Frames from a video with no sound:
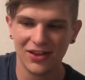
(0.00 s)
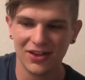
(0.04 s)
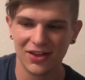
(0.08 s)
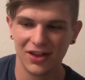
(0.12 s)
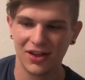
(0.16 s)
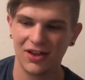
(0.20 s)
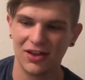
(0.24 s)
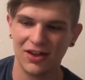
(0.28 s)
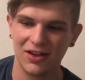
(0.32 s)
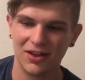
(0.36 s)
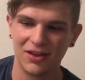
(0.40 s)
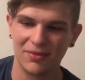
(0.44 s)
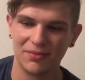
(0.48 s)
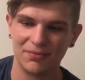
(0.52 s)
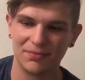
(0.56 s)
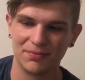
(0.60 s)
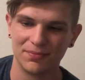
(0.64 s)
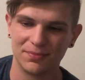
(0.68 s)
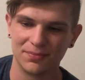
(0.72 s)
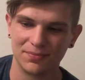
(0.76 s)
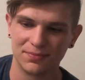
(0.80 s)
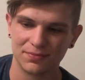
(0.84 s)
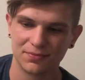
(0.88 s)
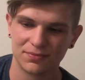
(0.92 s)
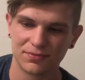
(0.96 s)

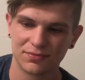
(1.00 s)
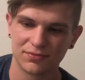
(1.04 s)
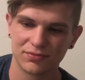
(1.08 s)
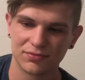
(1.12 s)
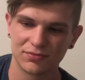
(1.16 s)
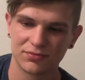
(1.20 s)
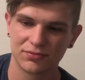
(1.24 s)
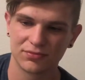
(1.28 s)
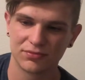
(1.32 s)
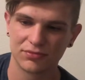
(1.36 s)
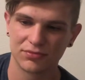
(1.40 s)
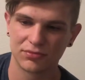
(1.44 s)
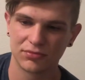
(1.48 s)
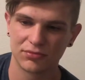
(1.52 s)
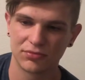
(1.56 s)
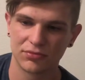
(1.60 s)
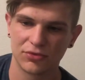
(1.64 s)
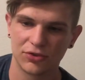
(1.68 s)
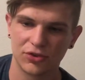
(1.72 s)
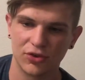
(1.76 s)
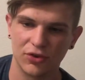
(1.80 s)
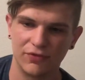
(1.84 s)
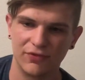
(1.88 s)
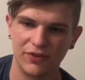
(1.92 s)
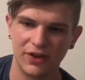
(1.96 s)

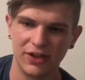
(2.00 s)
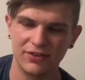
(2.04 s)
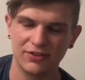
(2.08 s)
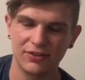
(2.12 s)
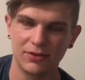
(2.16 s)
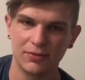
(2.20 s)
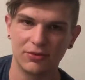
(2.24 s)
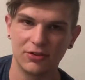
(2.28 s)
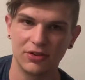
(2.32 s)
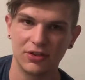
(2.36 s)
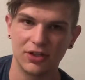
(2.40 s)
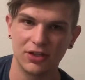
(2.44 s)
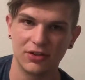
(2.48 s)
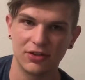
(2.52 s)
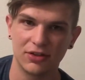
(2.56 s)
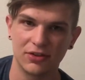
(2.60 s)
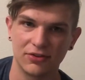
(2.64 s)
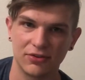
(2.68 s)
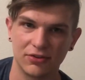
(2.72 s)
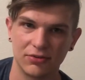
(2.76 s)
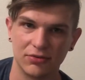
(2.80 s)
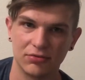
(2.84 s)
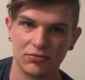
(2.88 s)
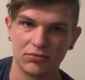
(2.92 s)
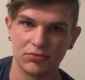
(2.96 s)
So find something that
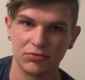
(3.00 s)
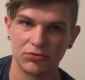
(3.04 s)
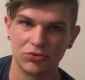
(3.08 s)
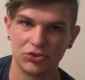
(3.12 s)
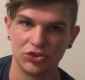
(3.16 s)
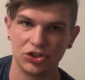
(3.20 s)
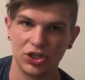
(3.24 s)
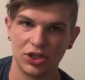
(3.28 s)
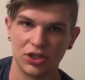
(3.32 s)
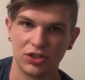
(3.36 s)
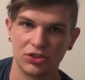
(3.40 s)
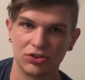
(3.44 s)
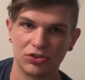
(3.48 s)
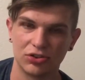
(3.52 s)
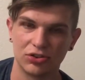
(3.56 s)
doesn't change,